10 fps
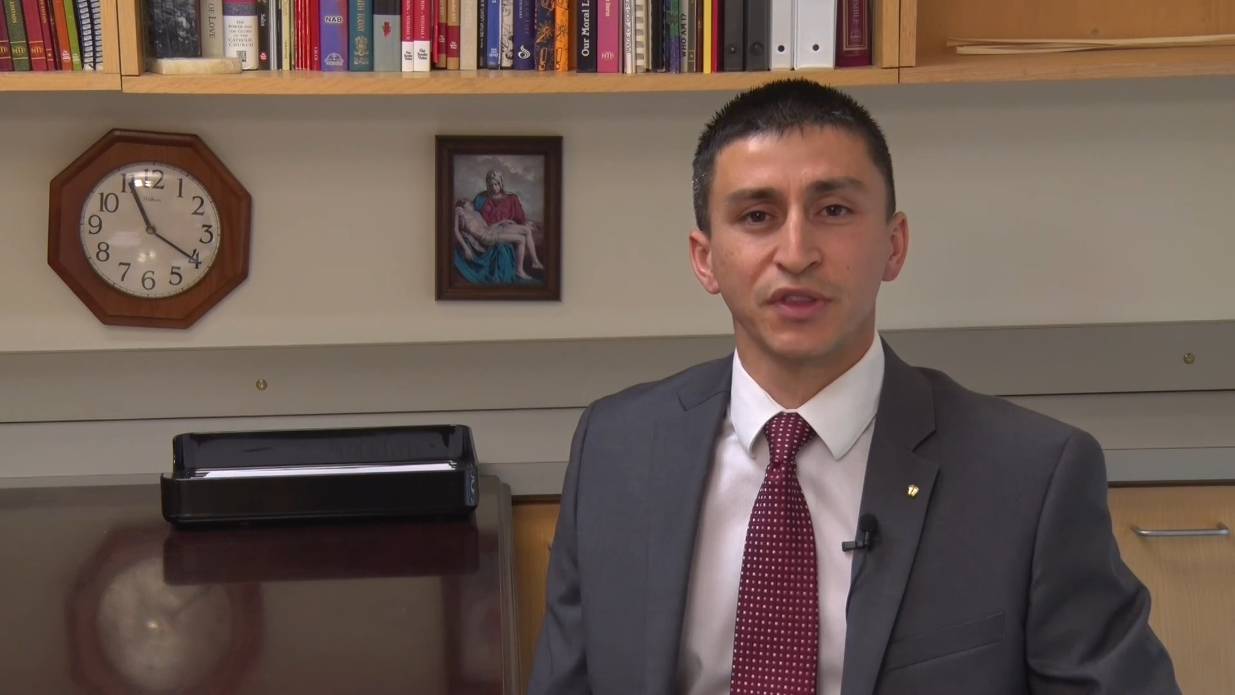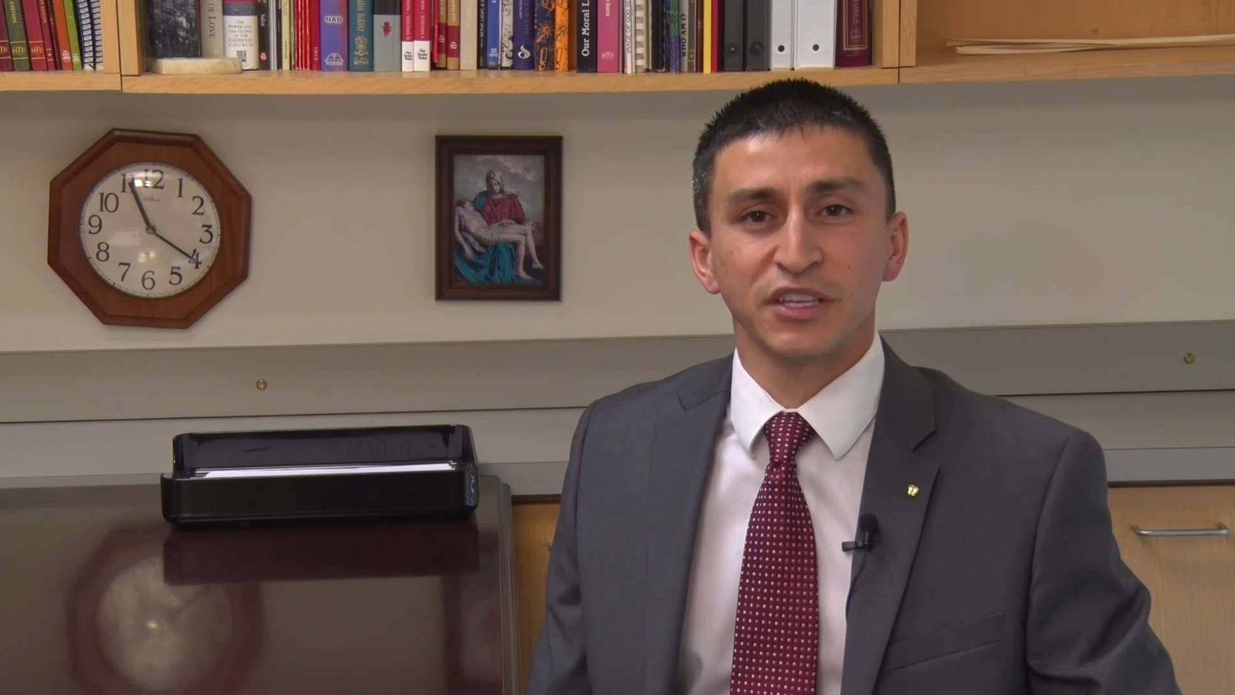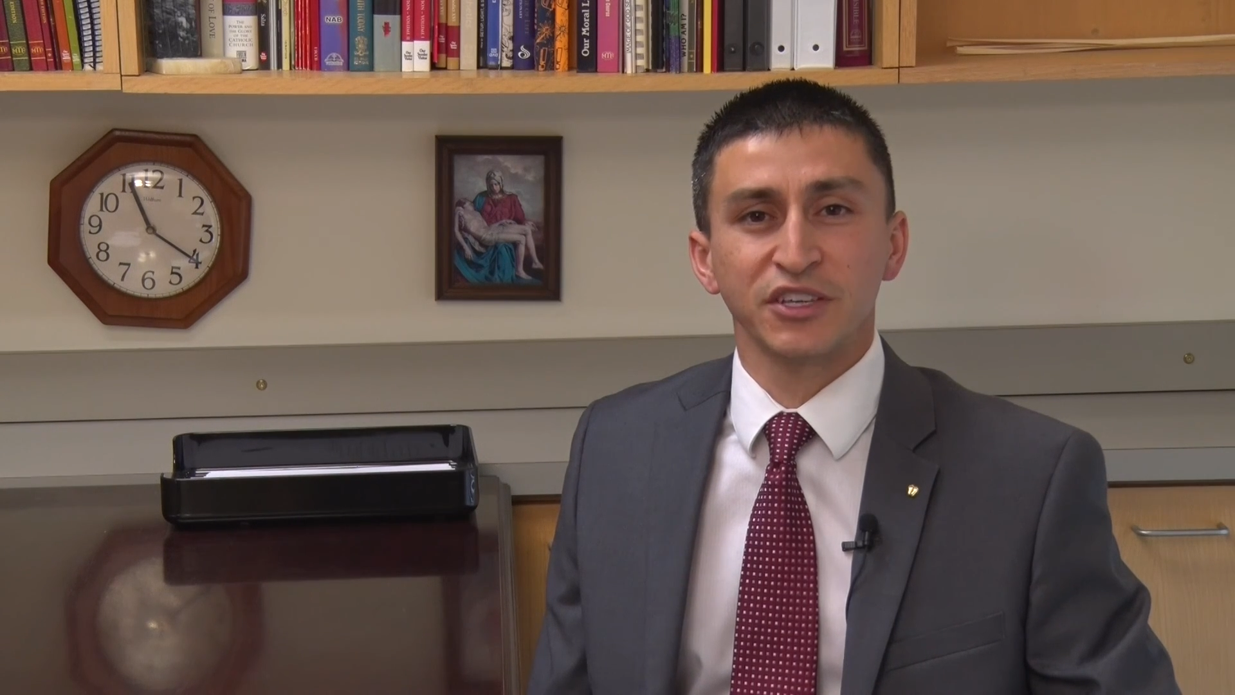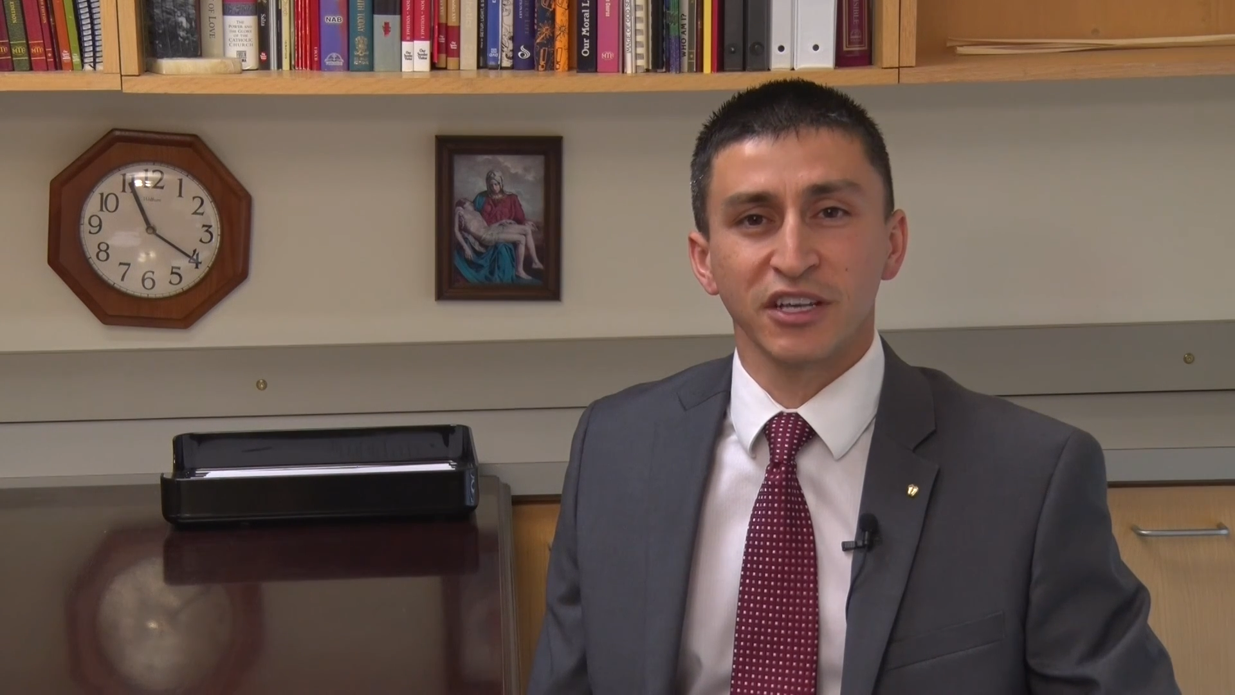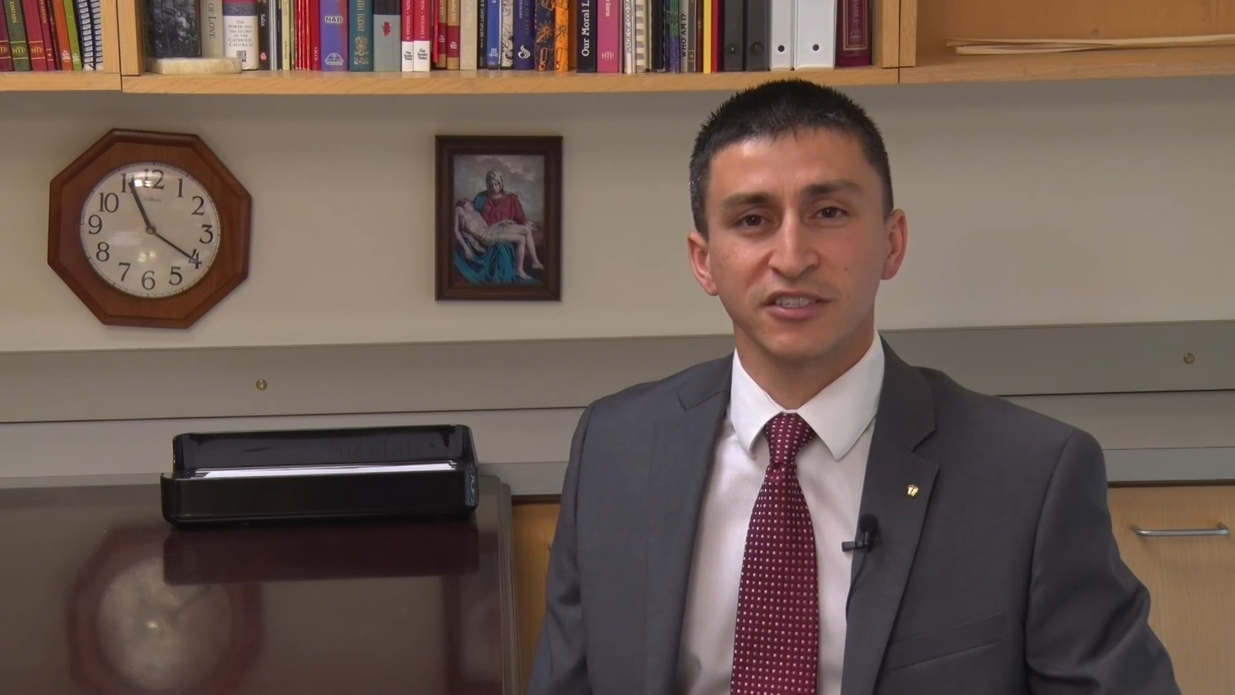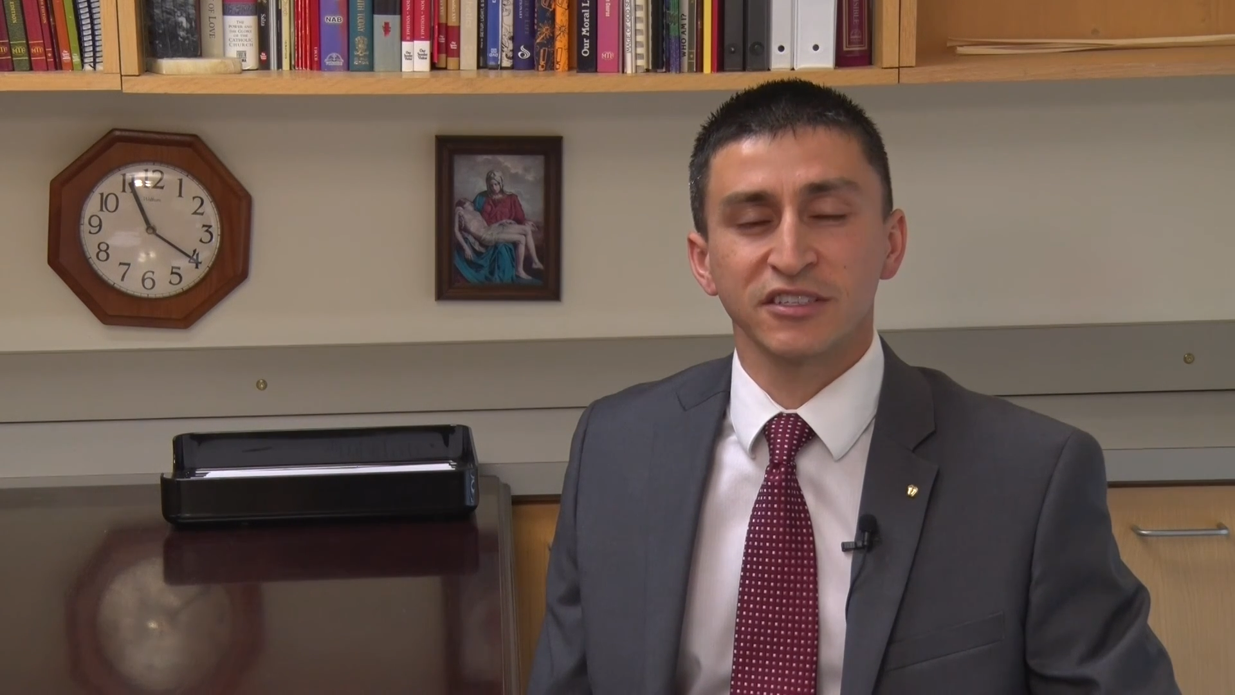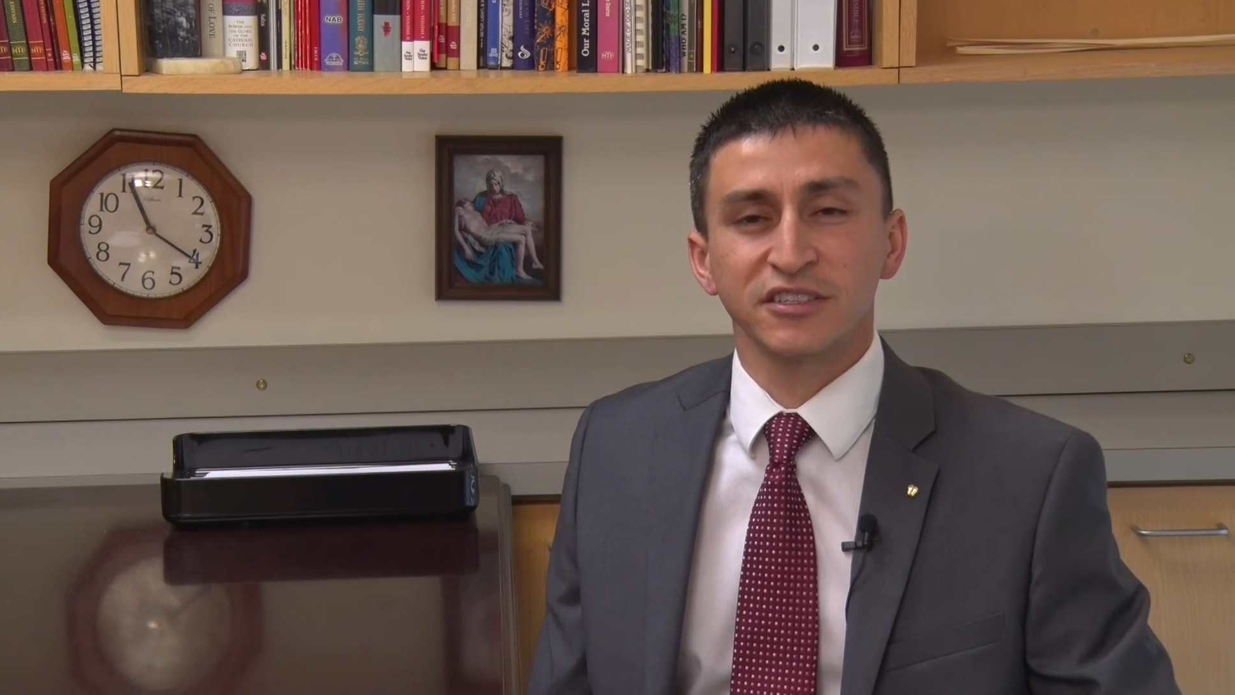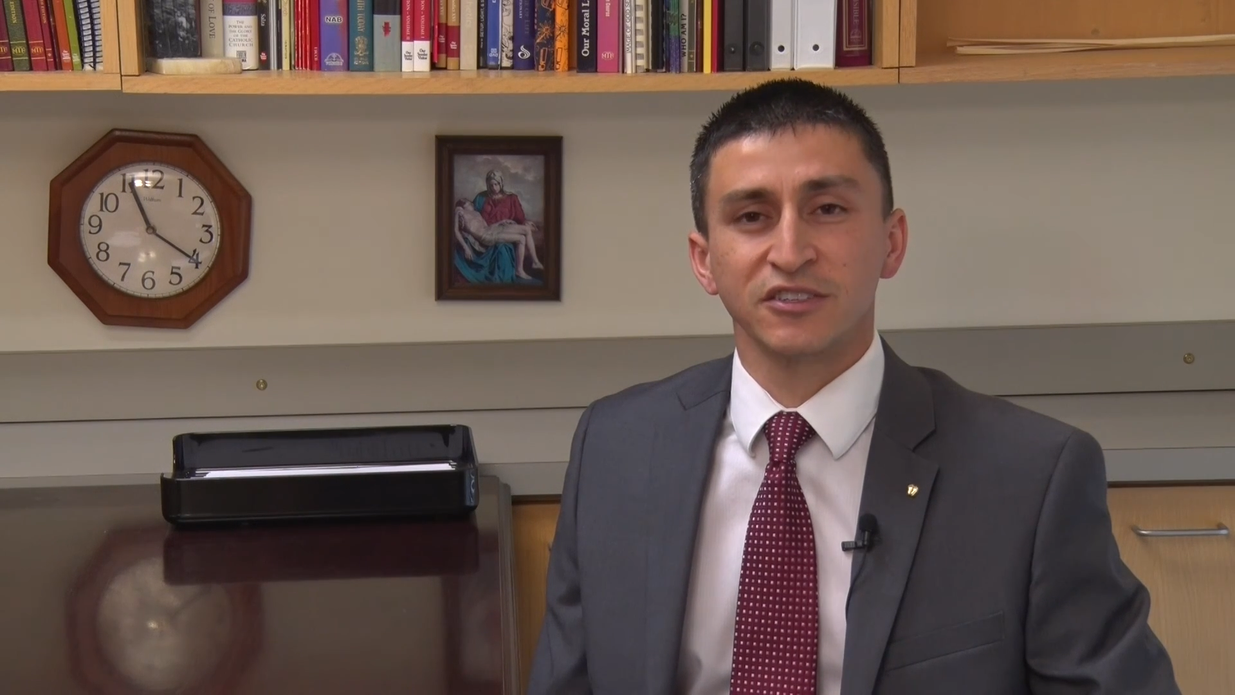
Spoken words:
that justice